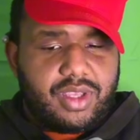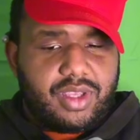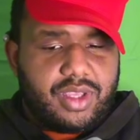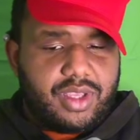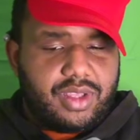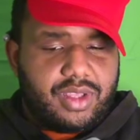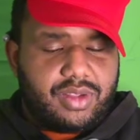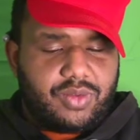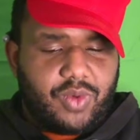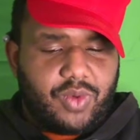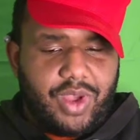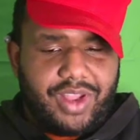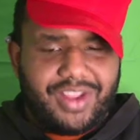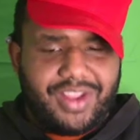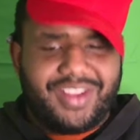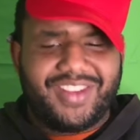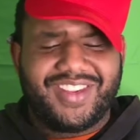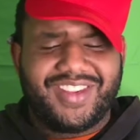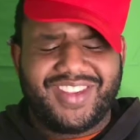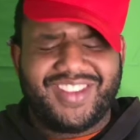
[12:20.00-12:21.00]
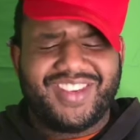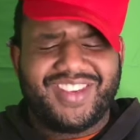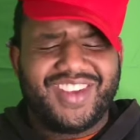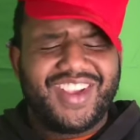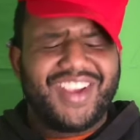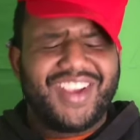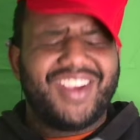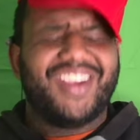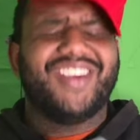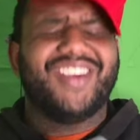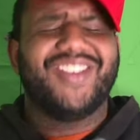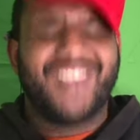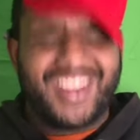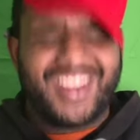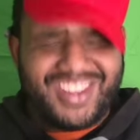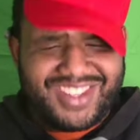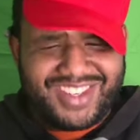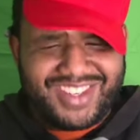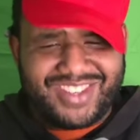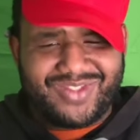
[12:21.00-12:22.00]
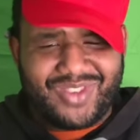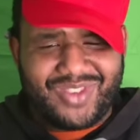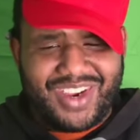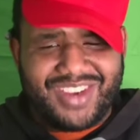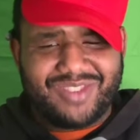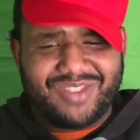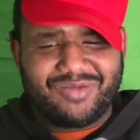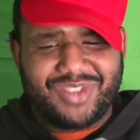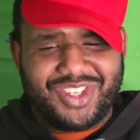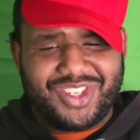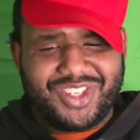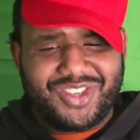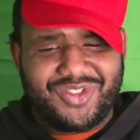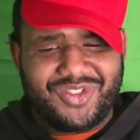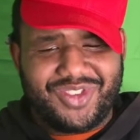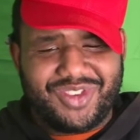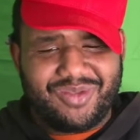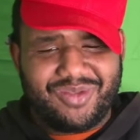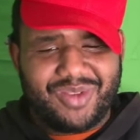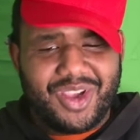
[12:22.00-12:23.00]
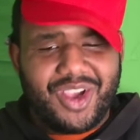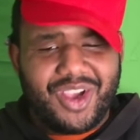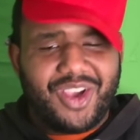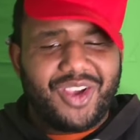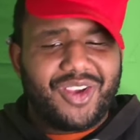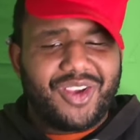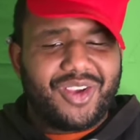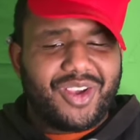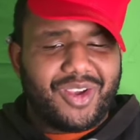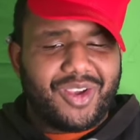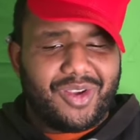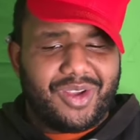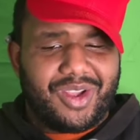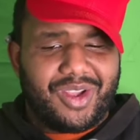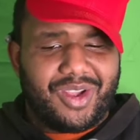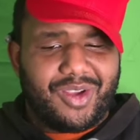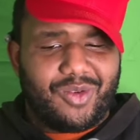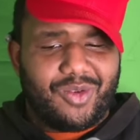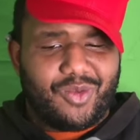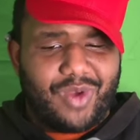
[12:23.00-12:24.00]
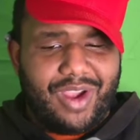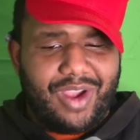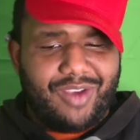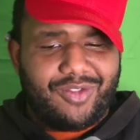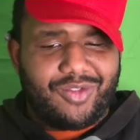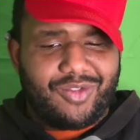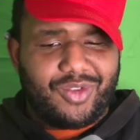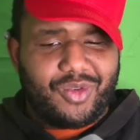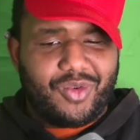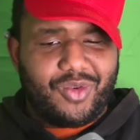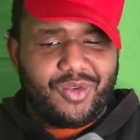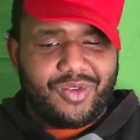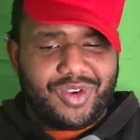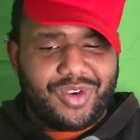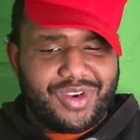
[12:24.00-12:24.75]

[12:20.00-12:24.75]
why, why did you just randomly show him a, a Ralph Lauren